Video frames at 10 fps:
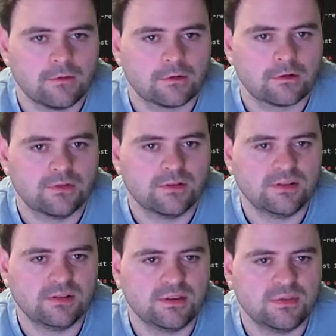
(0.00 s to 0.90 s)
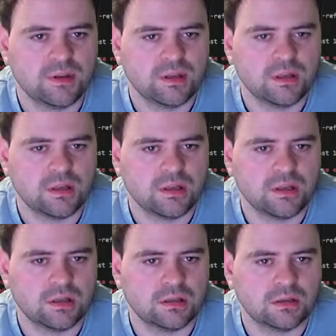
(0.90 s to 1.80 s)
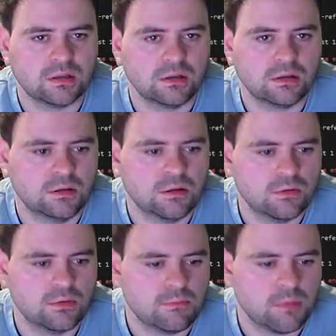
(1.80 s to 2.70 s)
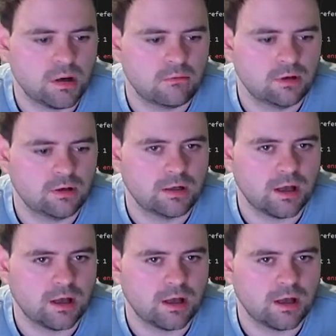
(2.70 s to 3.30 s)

Because this is in the... Not the my running